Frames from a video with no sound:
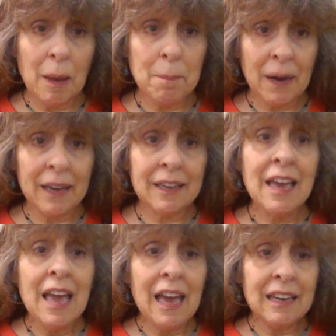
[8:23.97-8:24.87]
bike,
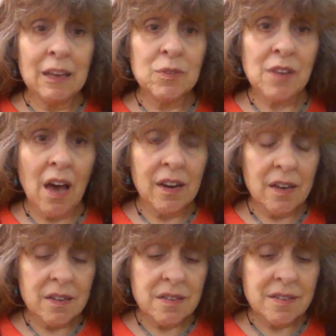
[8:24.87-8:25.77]
and he was on
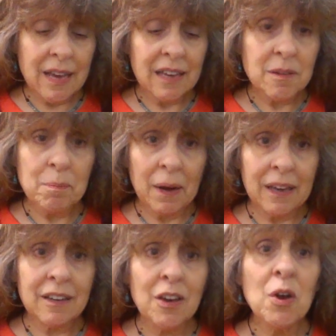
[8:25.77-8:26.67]
a tandem
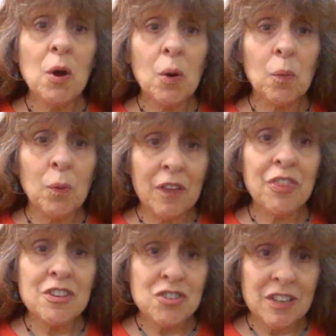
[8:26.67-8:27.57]
bike
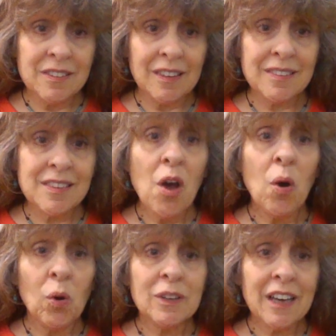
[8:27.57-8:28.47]
with Jesus,
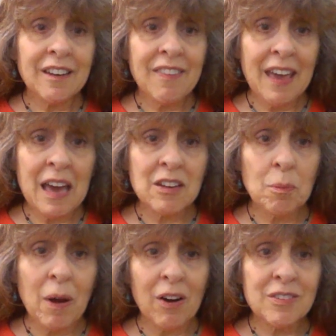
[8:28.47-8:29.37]
holding onto the
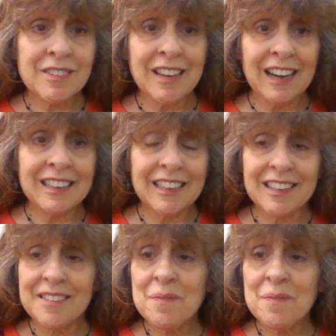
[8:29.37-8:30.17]
handlebars, guiding it.